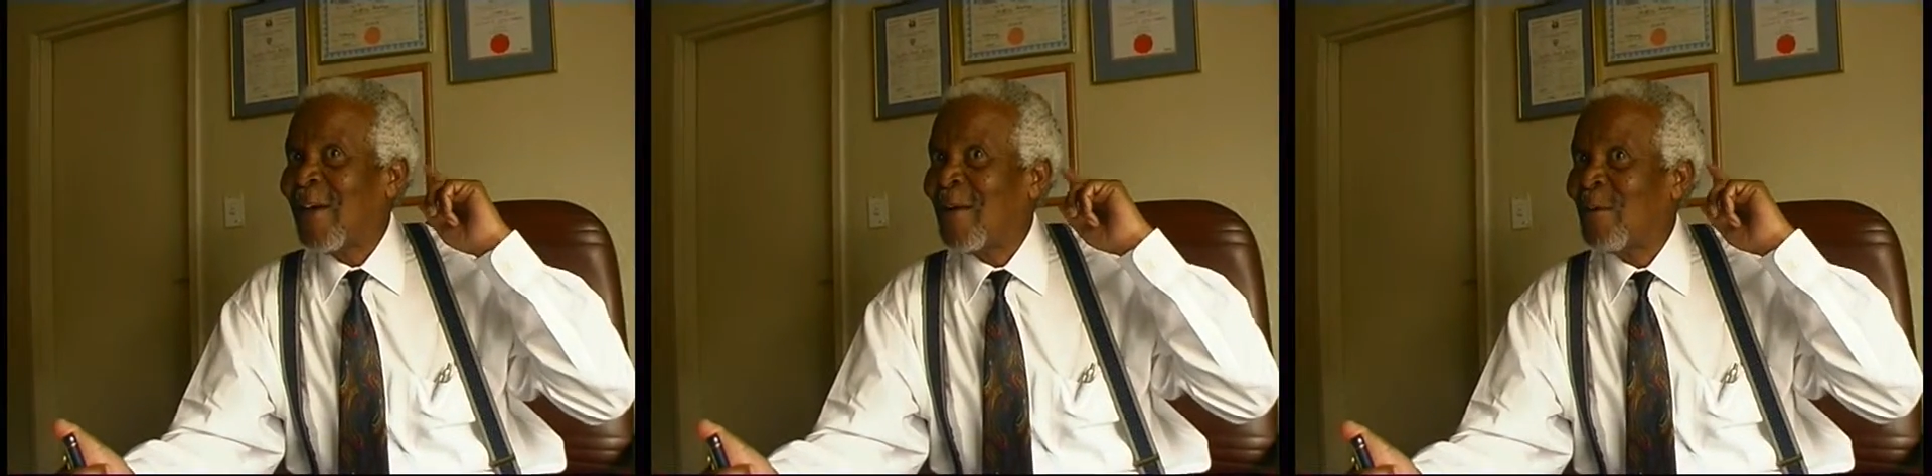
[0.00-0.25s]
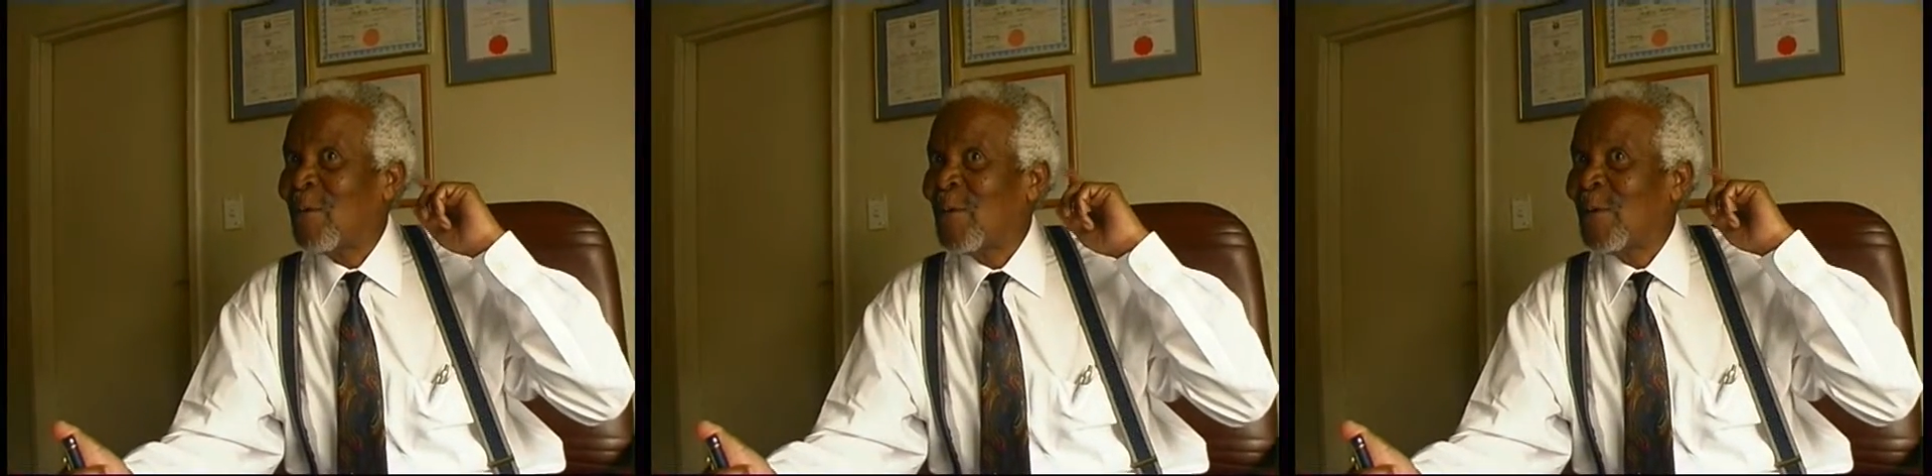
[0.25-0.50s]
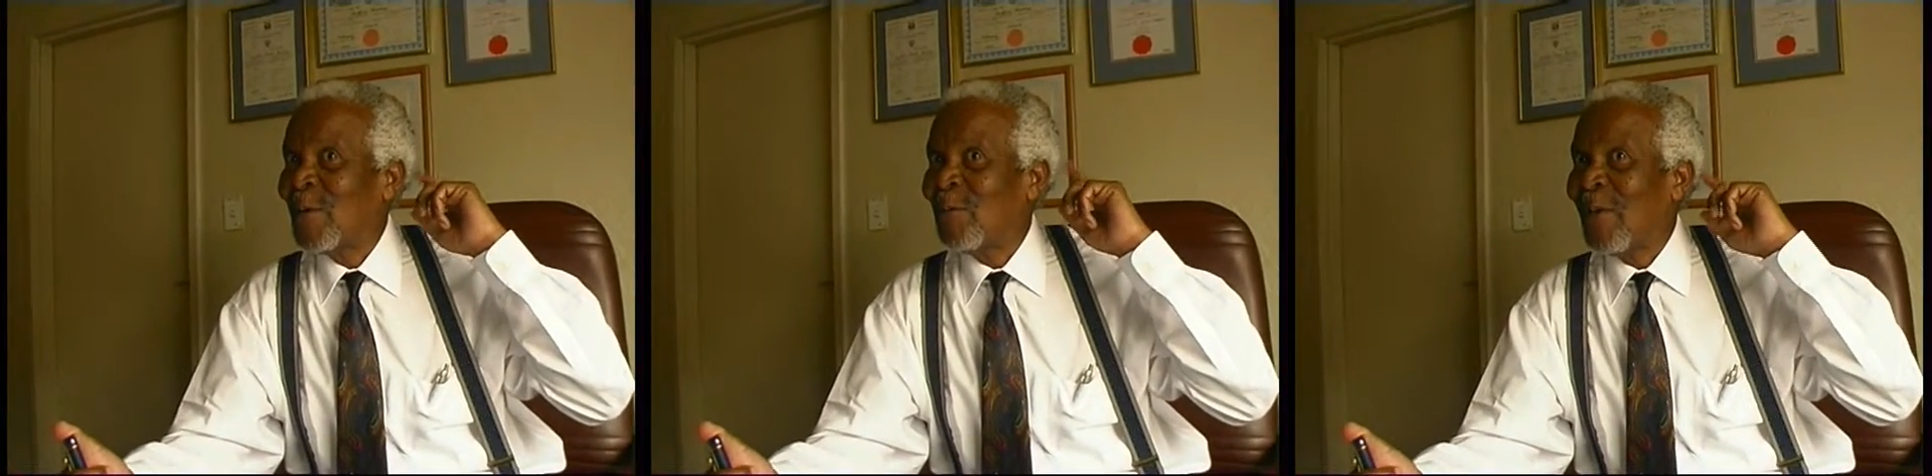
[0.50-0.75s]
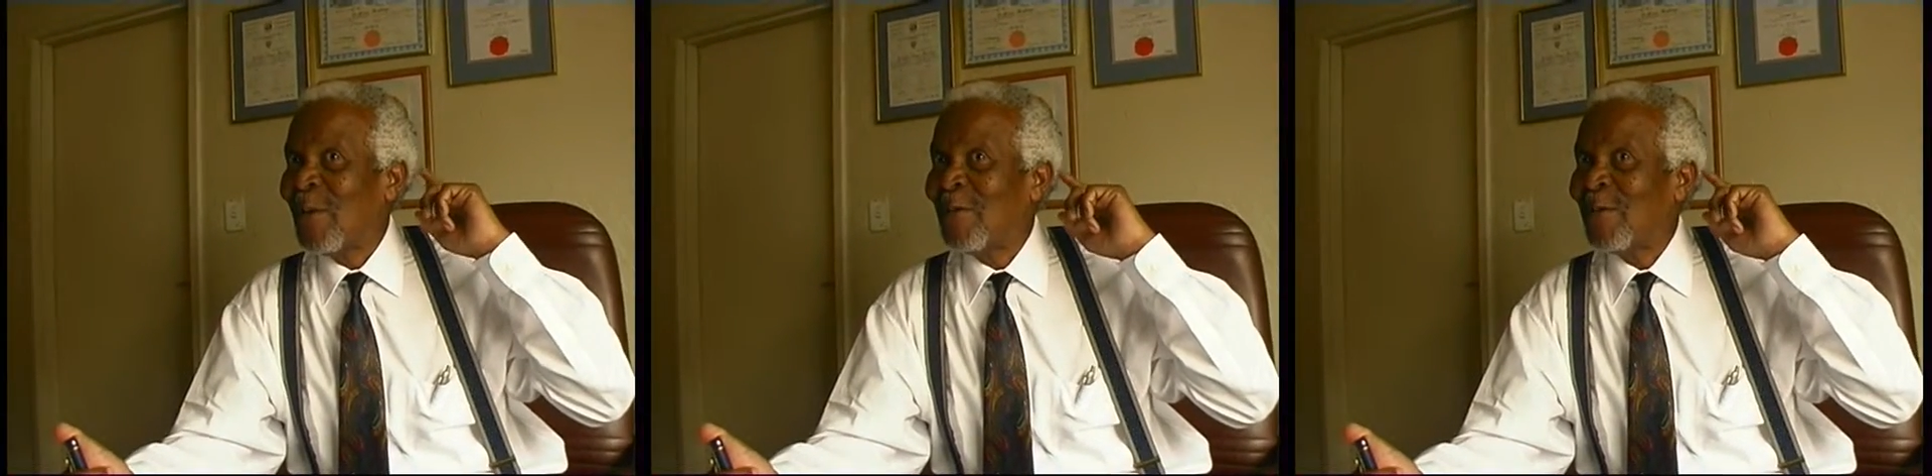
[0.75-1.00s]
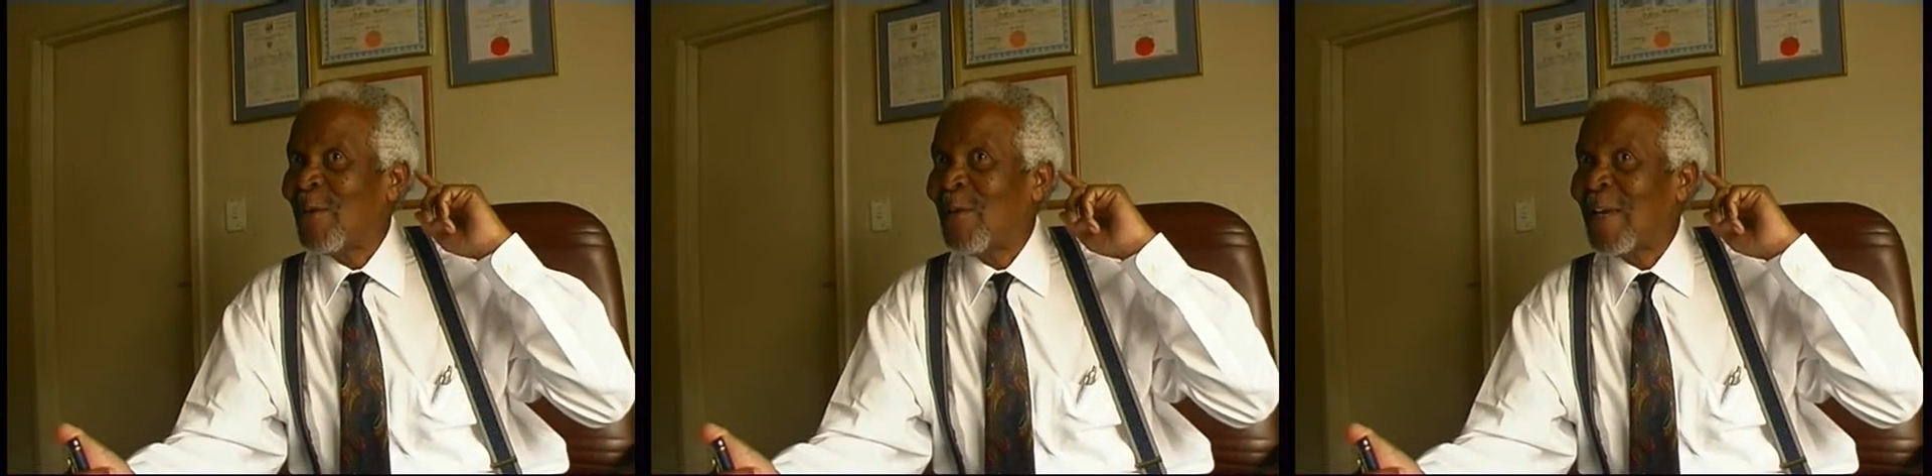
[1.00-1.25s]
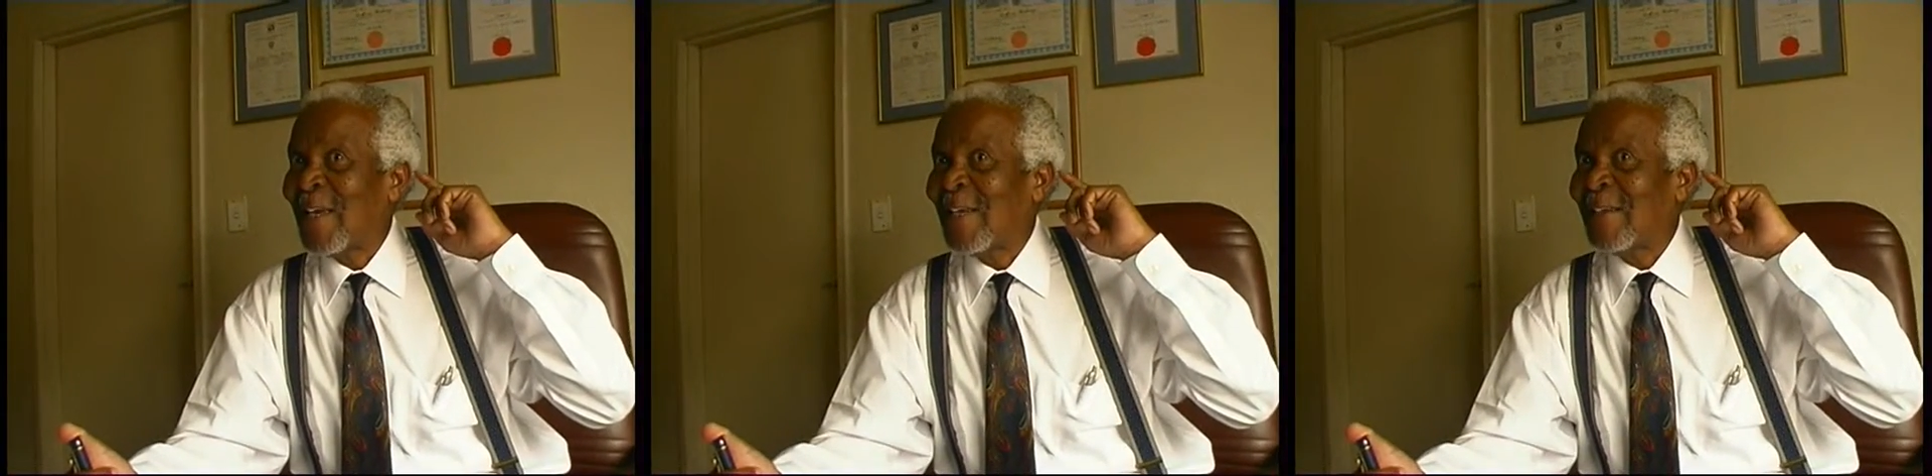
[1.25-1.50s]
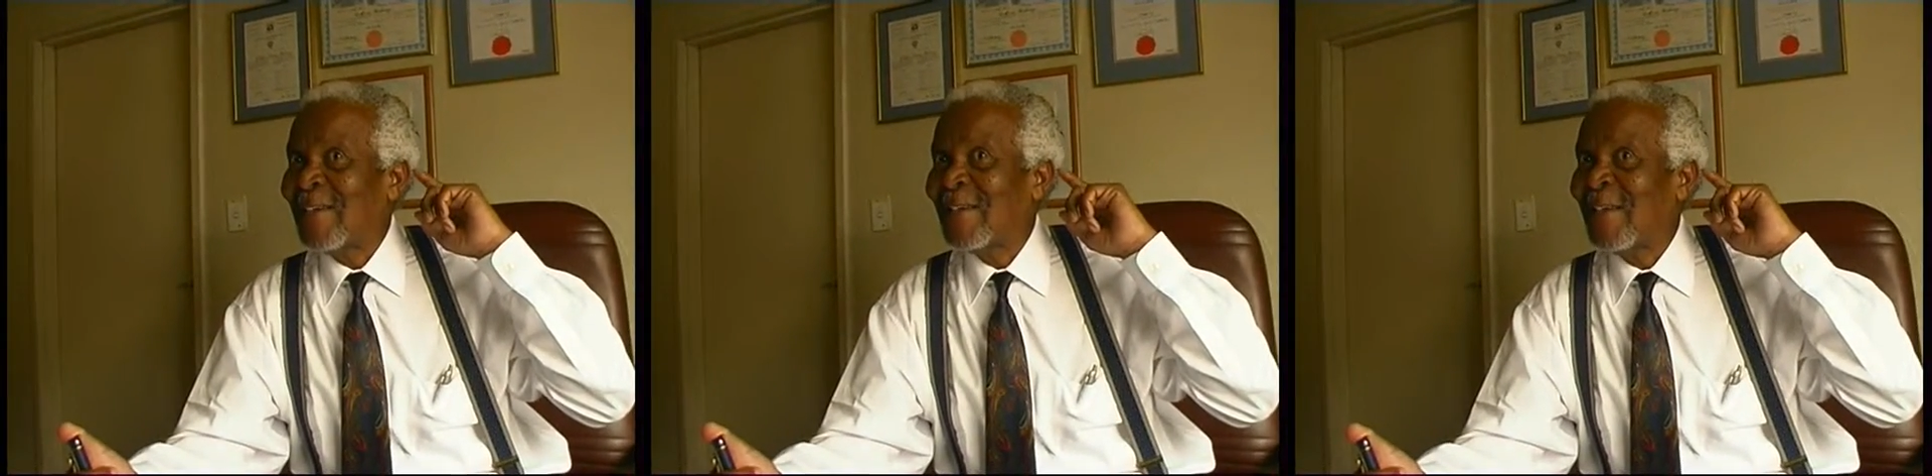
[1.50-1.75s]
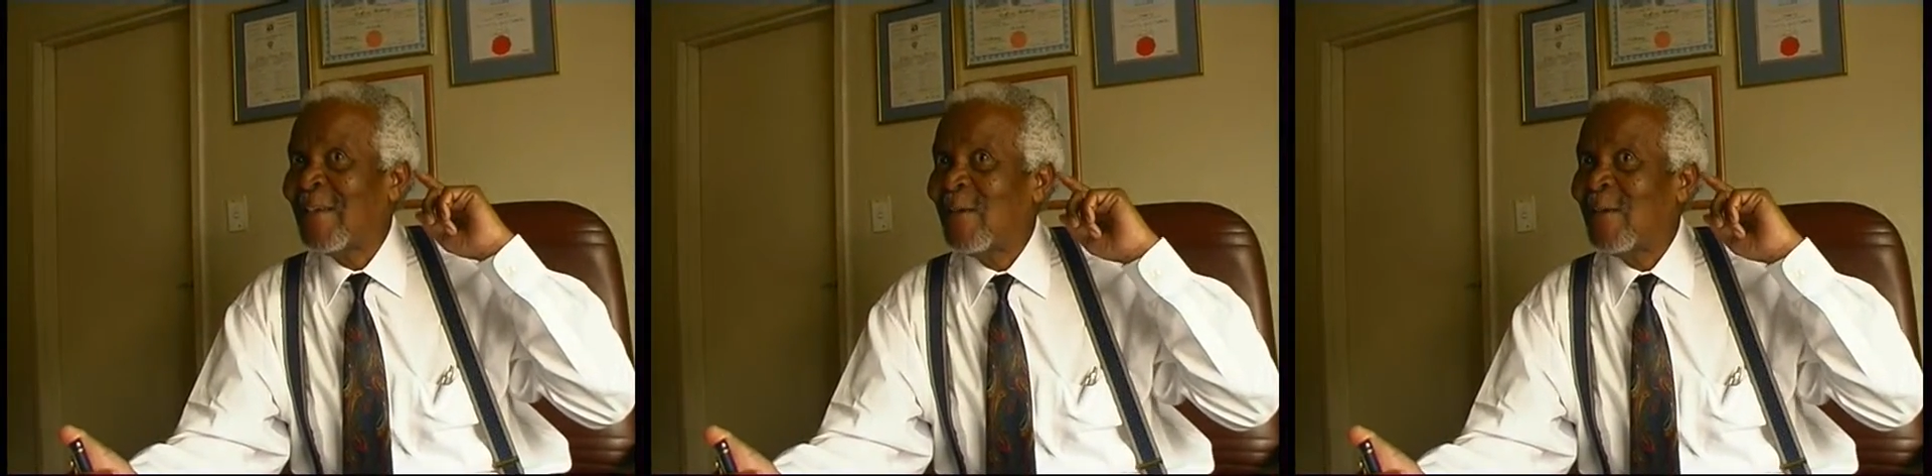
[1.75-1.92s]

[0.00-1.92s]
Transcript: uh, you know, back of our heads.